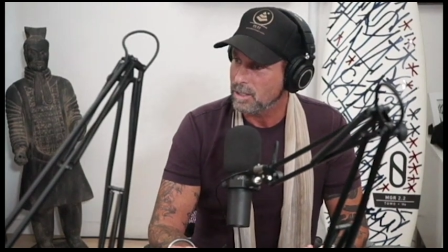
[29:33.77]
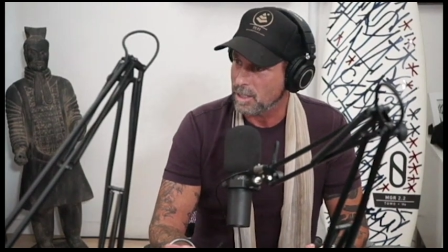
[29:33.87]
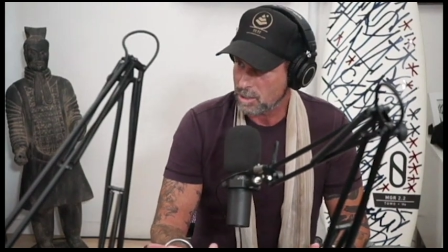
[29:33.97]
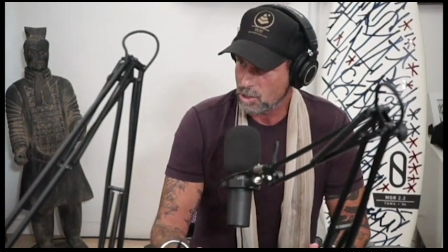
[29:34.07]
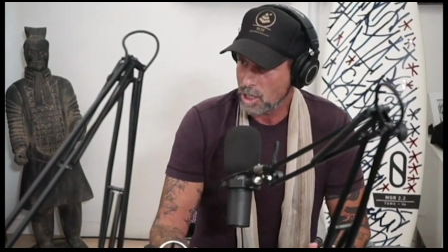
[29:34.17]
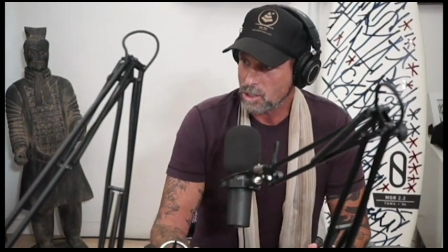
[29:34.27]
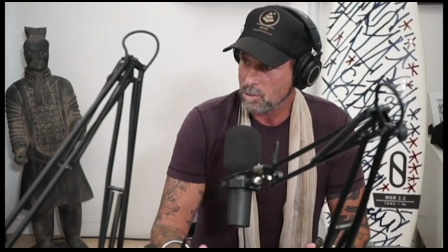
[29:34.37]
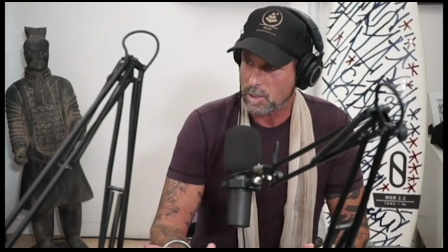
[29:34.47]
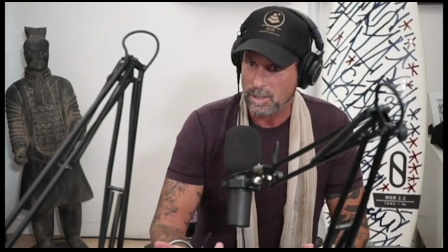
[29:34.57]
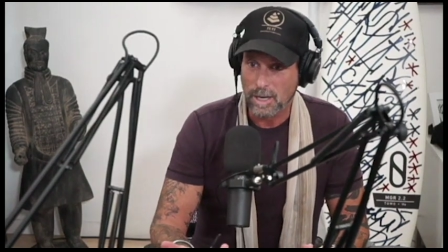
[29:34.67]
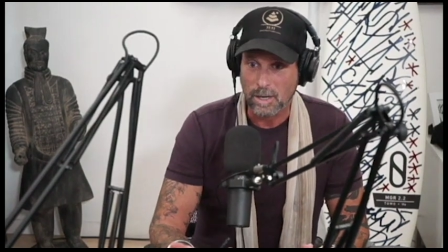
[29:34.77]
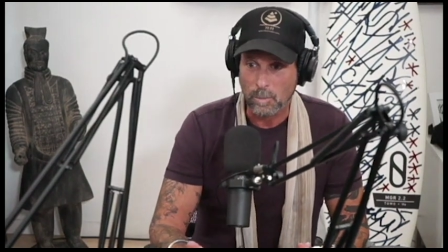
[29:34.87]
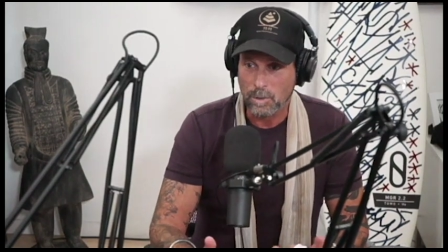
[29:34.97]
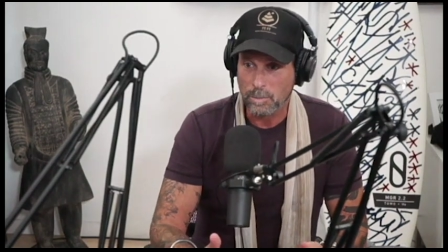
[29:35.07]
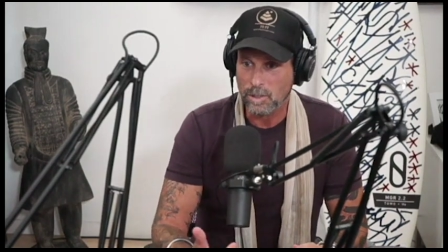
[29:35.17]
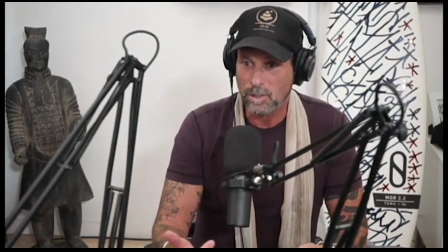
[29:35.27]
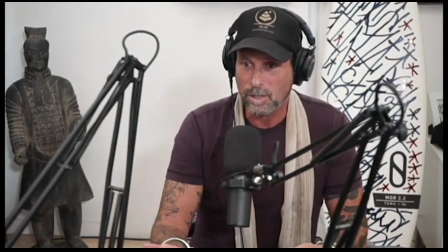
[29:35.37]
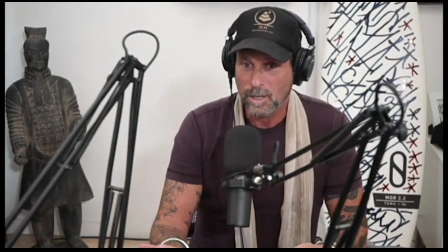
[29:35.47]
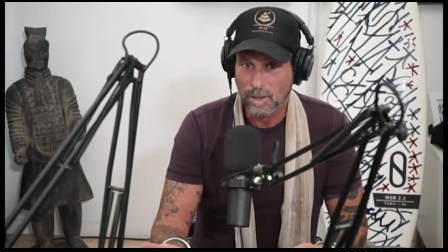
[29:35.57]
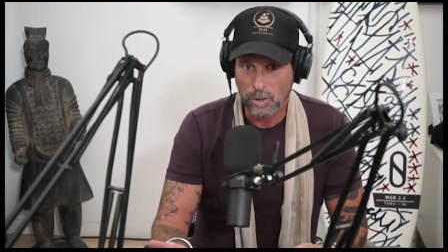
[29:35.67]
That's judging right there. What do you mean they're
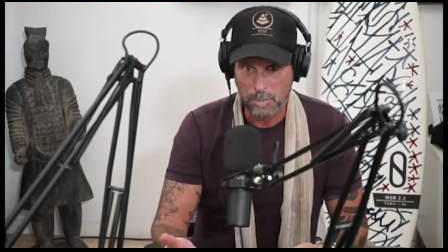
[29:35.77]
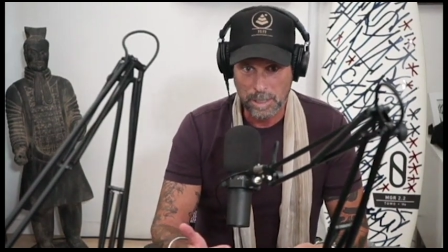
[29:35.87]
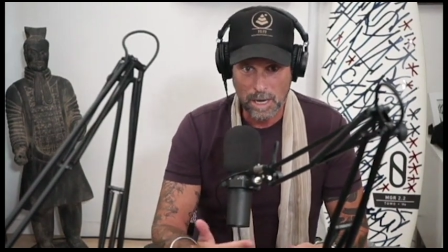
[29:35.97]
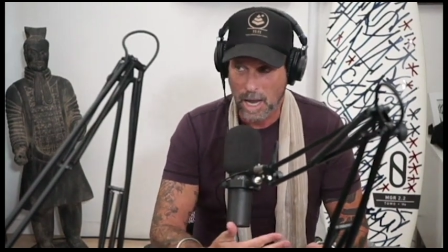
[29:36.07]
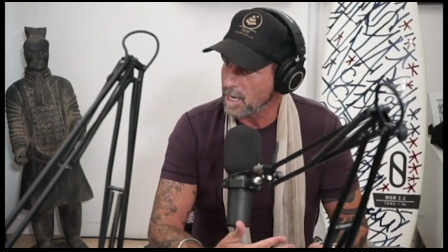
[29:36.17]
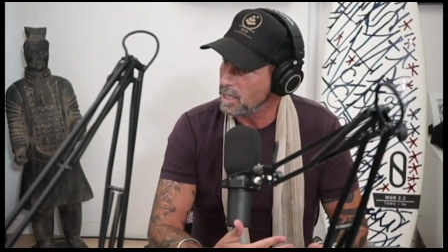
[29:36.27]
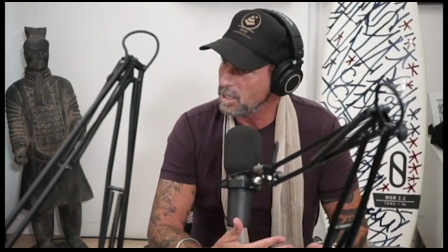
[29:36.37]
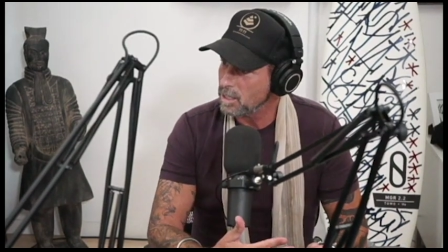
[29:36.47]
they're behind?